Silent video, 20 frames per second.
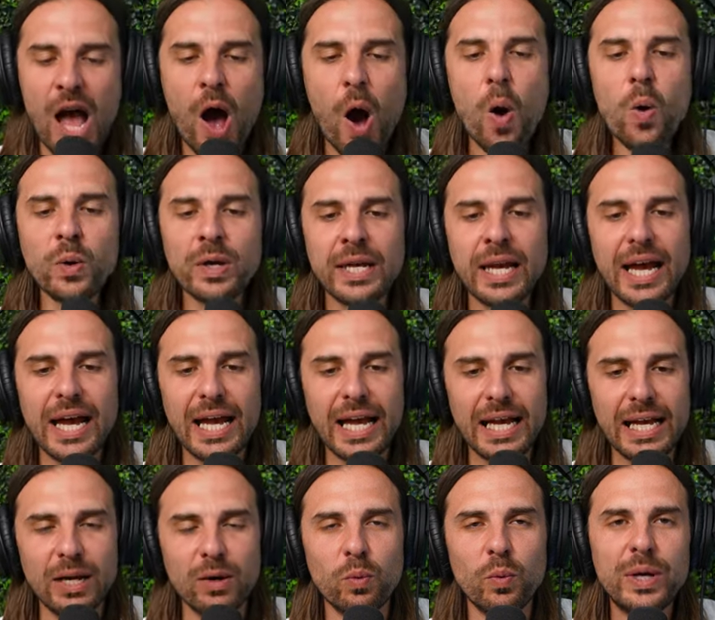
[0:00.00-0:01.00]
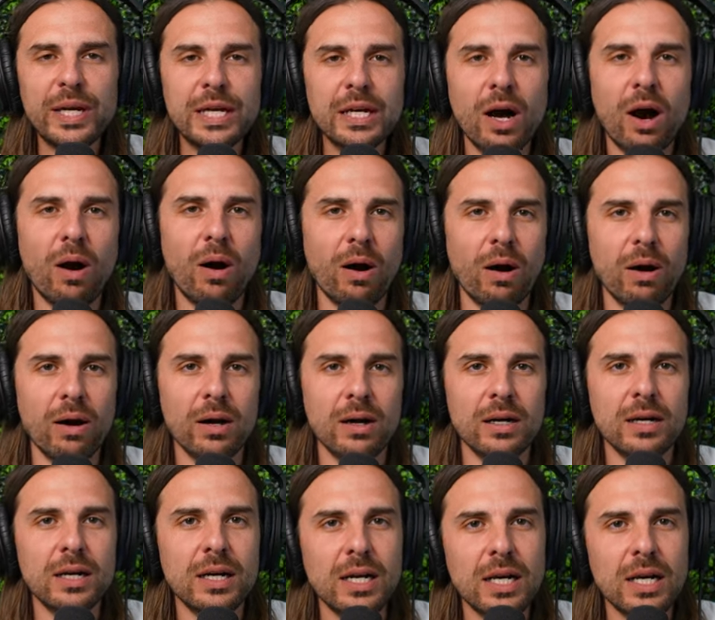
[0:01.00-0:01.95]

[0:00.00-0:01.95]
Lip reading: Okay, we are